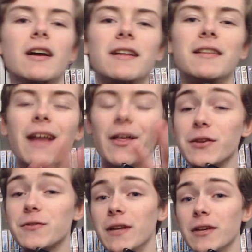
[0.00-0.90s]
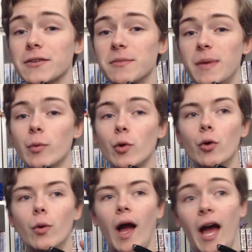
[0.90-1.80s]
Now, this video is for people
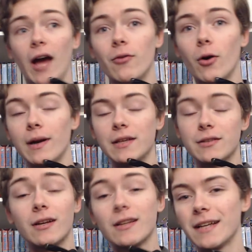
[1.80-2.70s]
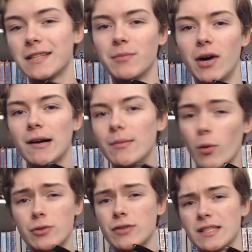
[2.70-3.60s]
who have already started collecting manga but
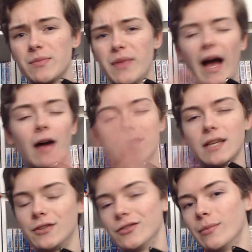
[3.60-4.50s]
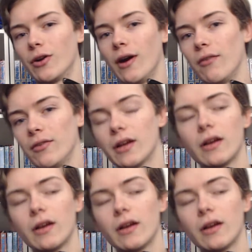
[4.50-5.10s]
want to try something outside of their demographic.